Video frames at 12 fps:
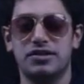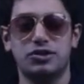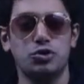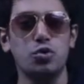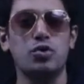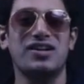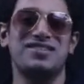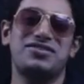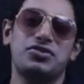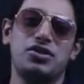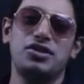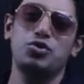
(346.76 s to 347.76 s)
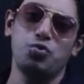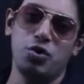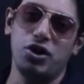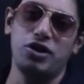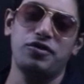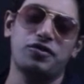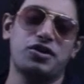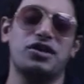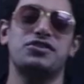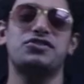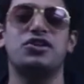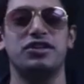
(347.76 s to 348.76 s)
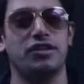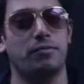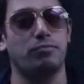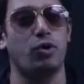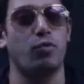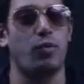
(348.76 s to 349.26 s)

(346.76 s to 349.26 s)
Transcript: The two concerns were, concern number